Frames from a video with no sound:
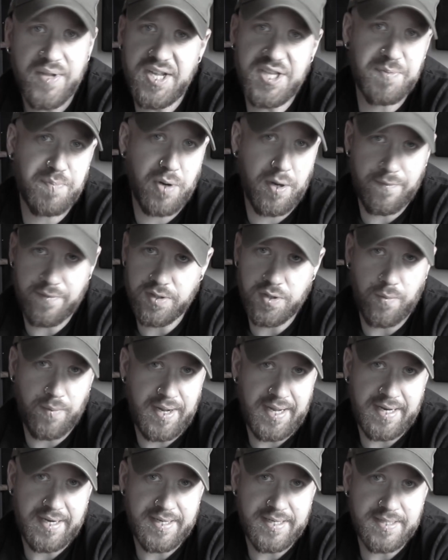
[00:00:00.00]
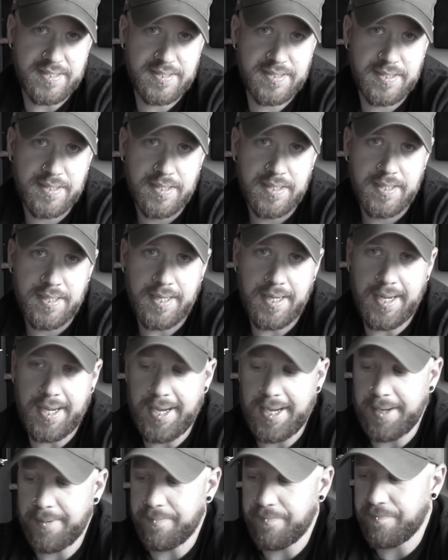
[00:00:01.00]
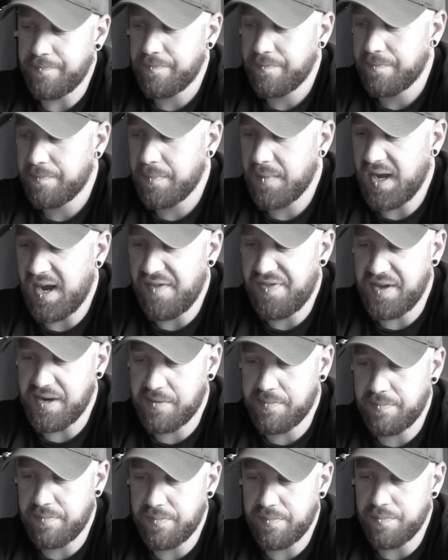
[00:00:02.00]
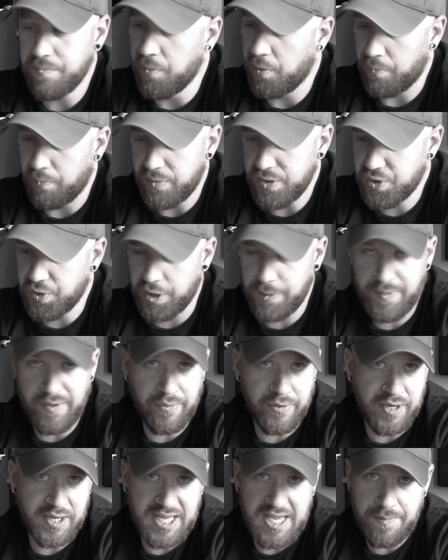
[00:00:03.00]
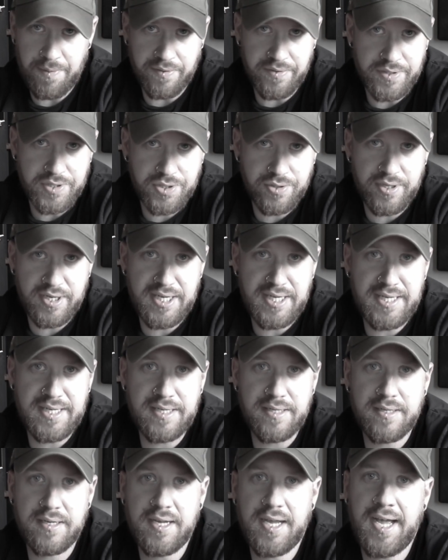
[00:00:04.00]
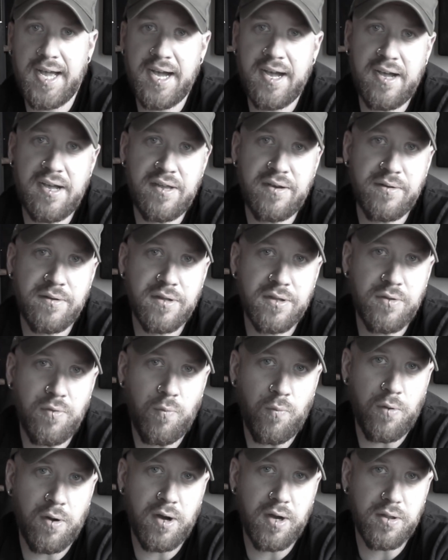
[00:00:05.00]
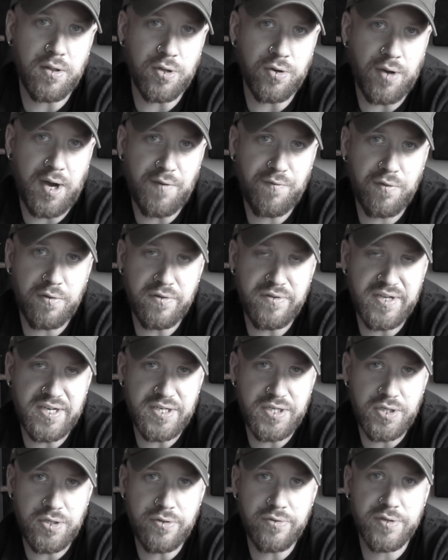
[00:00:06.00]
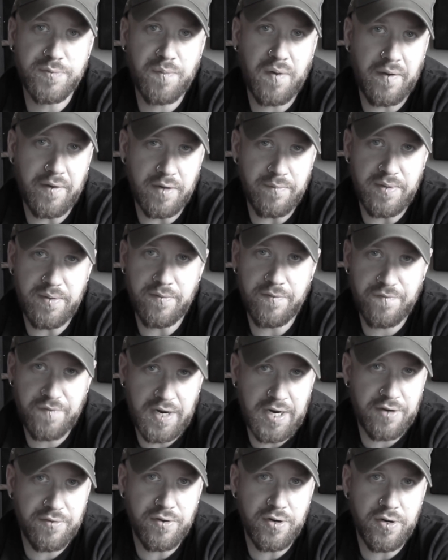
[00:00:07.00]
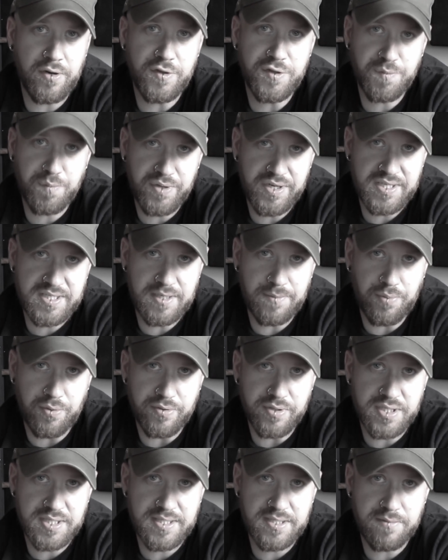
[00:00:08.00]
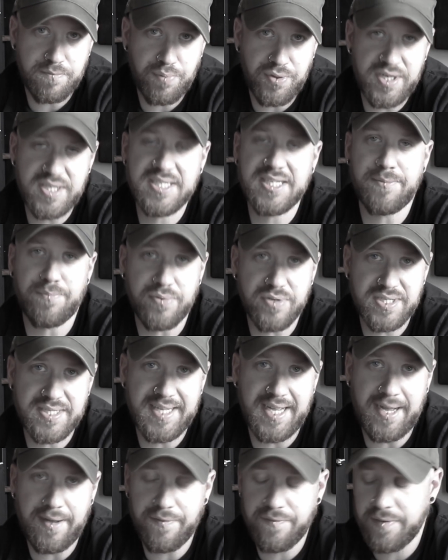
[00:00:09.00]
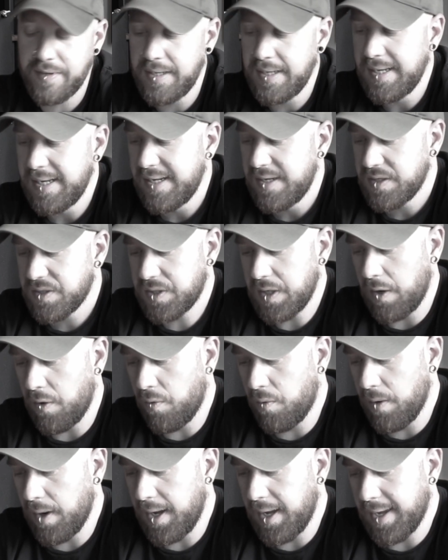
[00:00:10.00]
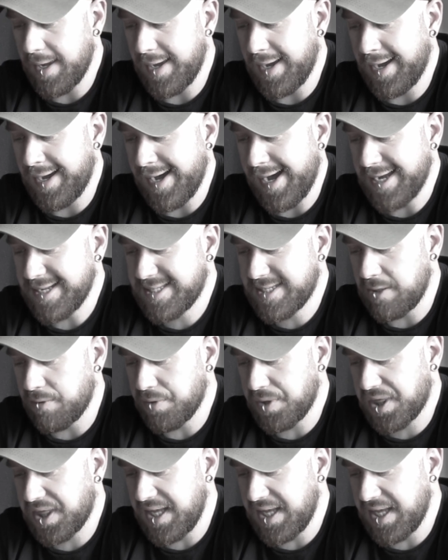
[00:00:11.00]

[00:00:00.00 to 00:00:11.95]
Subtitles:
it's perfect the way it is. I think the majority of people are going to keep it on the street, and what little off-roading they do is probably going to be fire roads, pretty simple stuff. So I don't